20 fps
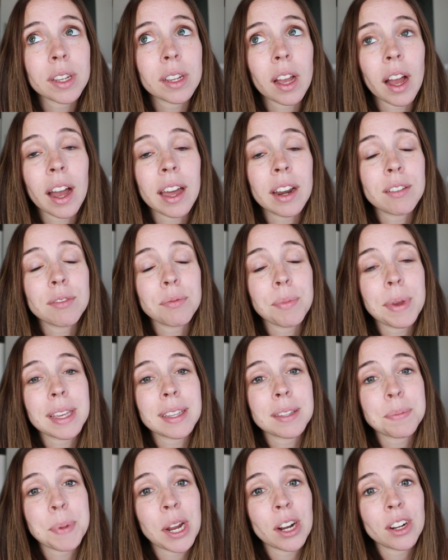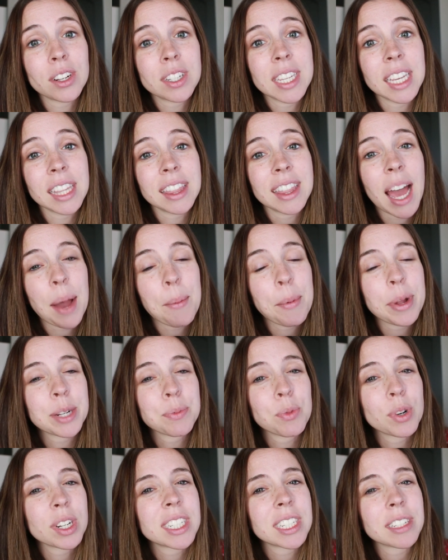It kind of makes parenting that
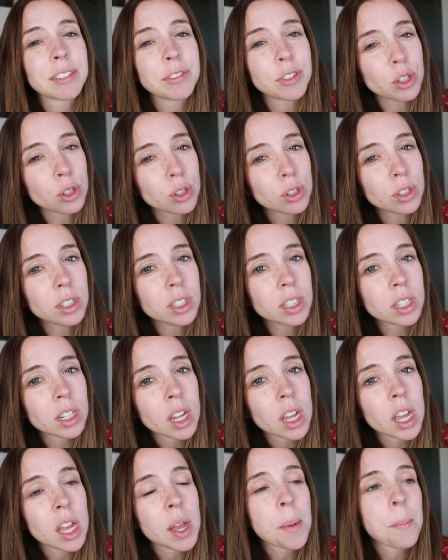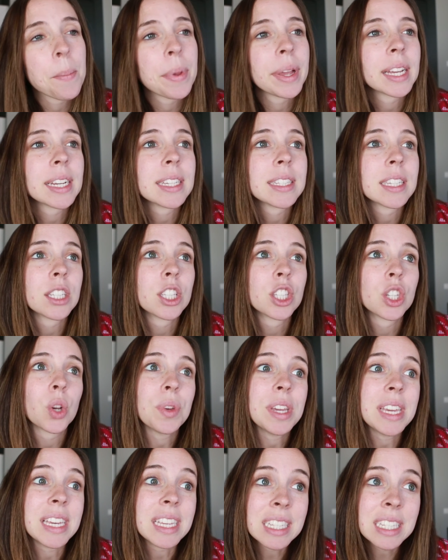much more difficult because it's
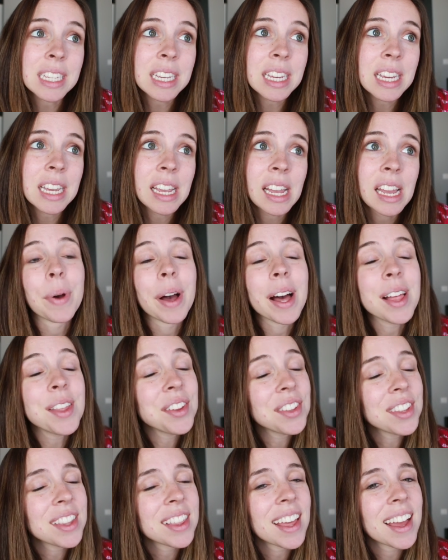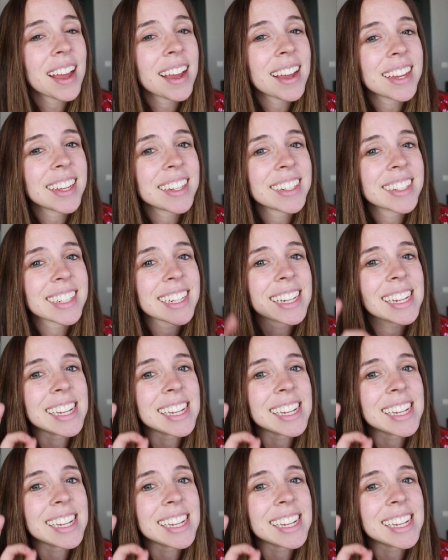so easy. But other than that,